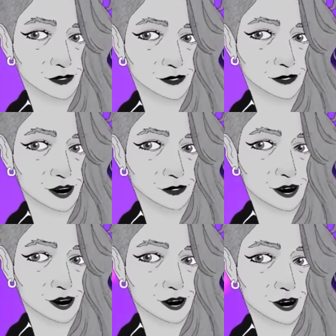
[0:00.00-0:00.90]
and
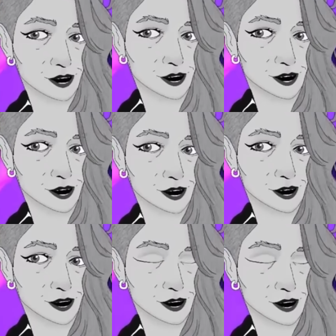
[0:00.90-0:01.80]
putting it inside of
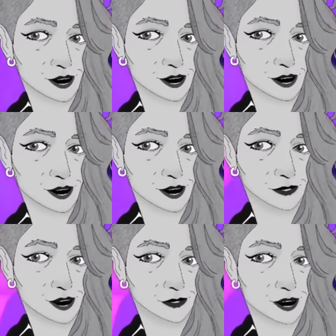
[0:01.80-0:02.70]
things is generally just
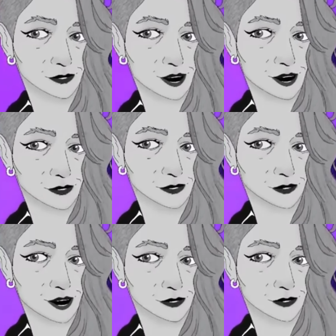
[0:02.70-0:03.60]
to take up
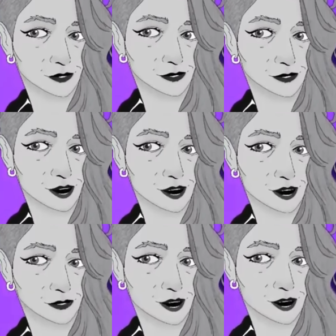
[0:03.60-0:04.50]
space.
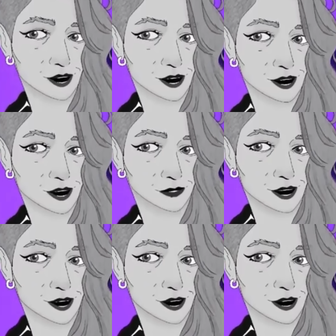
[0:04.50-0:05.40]
It's either this
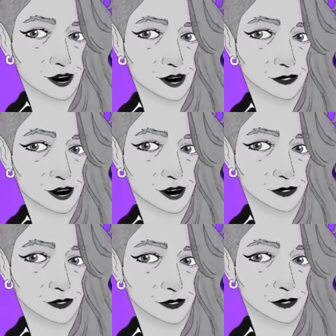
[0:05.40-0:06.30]
or
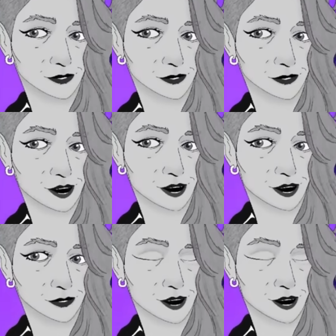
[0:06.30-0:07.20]
newsprint
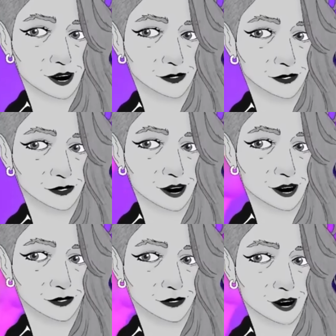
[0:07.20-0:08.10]
to take
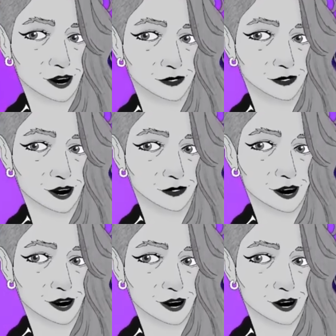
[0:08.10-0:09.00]
up space
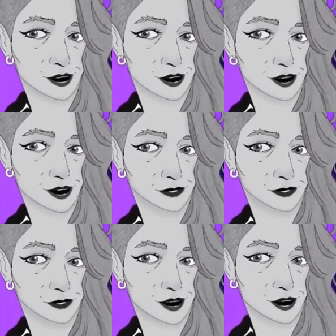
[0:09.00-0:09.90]
inside of something.
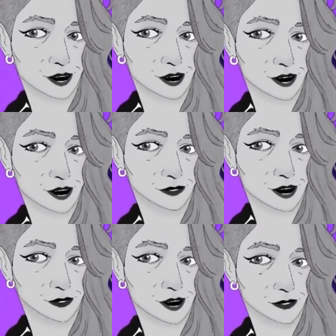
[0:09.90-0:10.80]
But with newsprint, you have
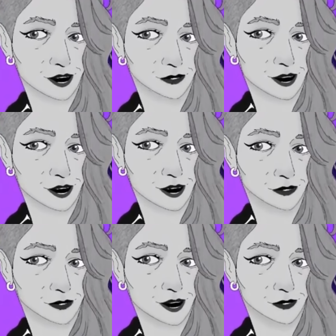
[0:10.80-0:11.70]
to be careful because, of
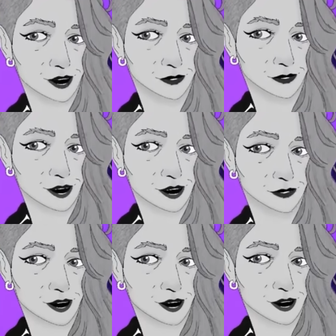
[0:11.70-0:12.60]
course, if for whatever
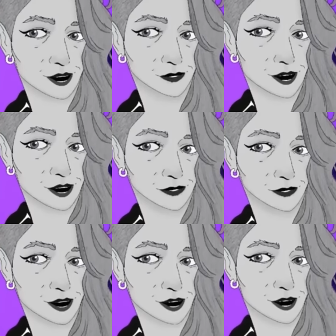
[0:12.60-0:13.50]
reason that
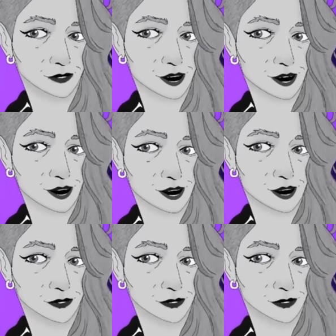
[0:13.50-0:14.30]
thing gets wet,